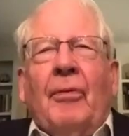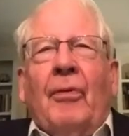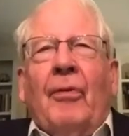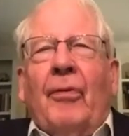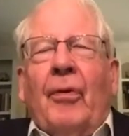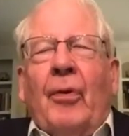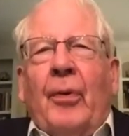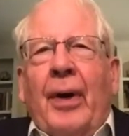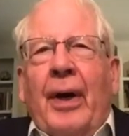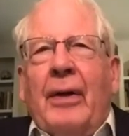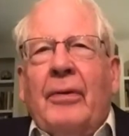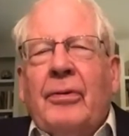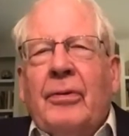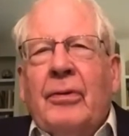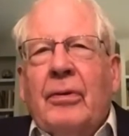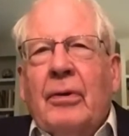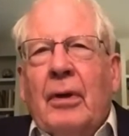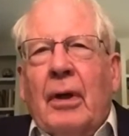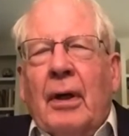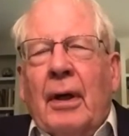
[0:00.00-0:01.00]
of
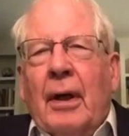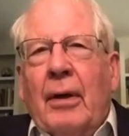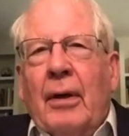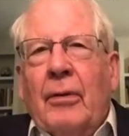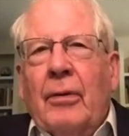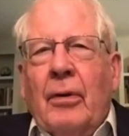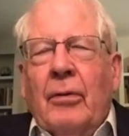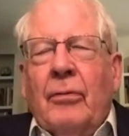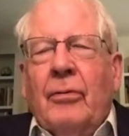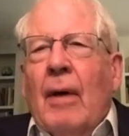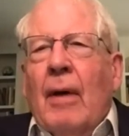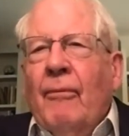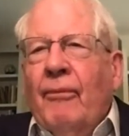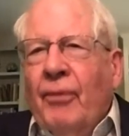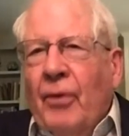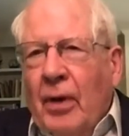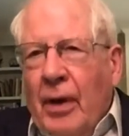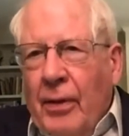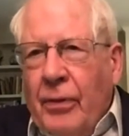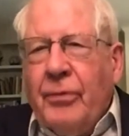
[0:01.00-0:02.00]
requests, some
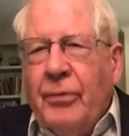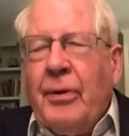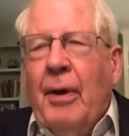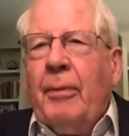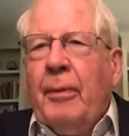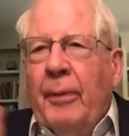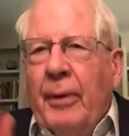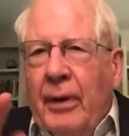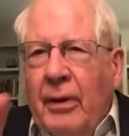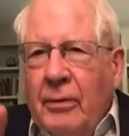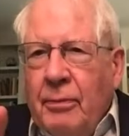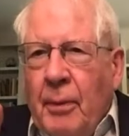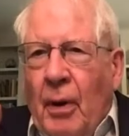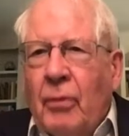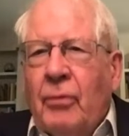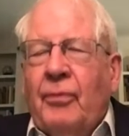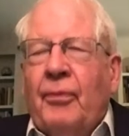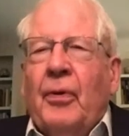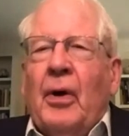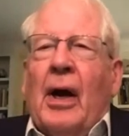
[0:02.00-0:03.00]
for other subcommittees,
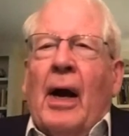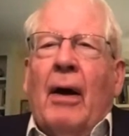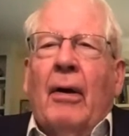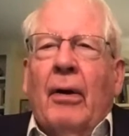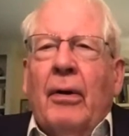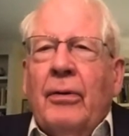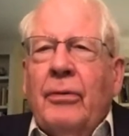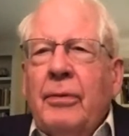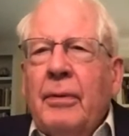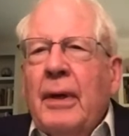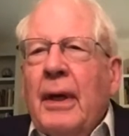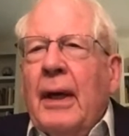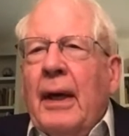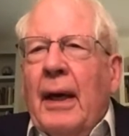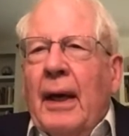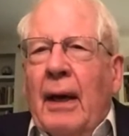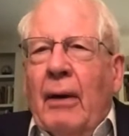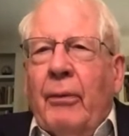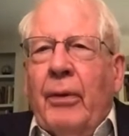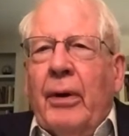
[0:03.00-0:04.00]
most for ours.
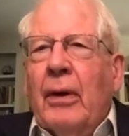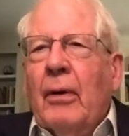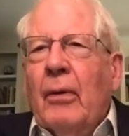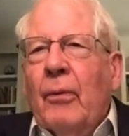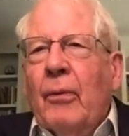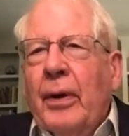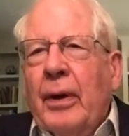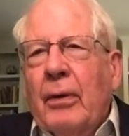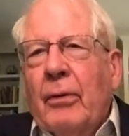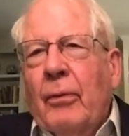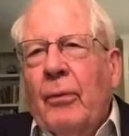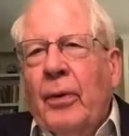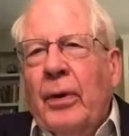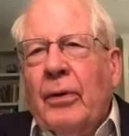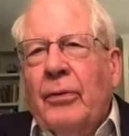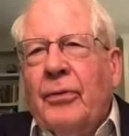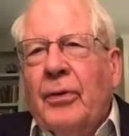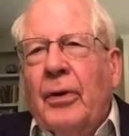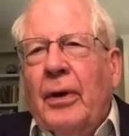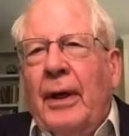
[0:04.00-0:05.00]
We'll
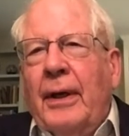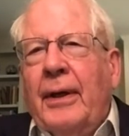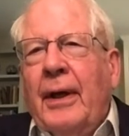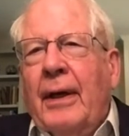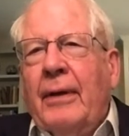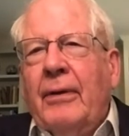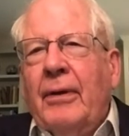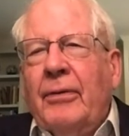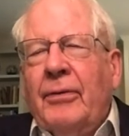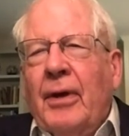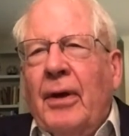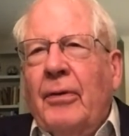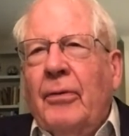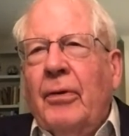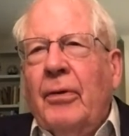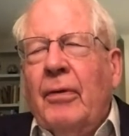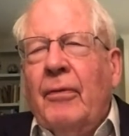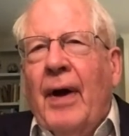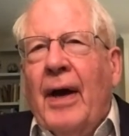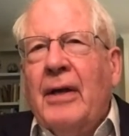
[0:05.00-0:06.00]
certainly take this under
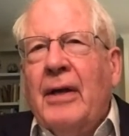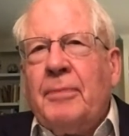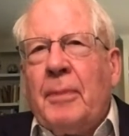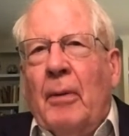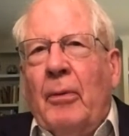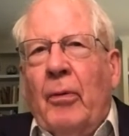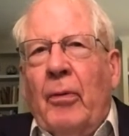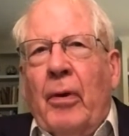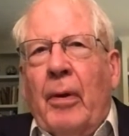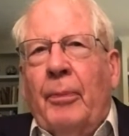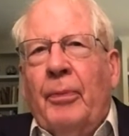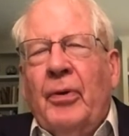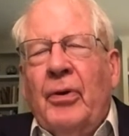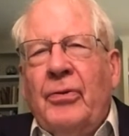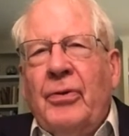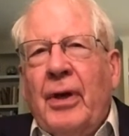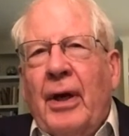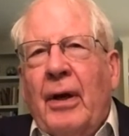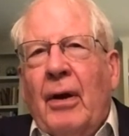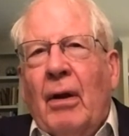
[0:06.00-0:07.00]
advisement. We
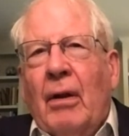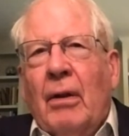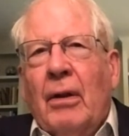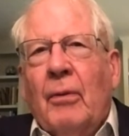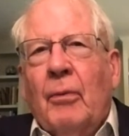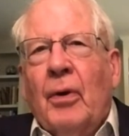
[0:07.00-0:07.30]
appreciate all the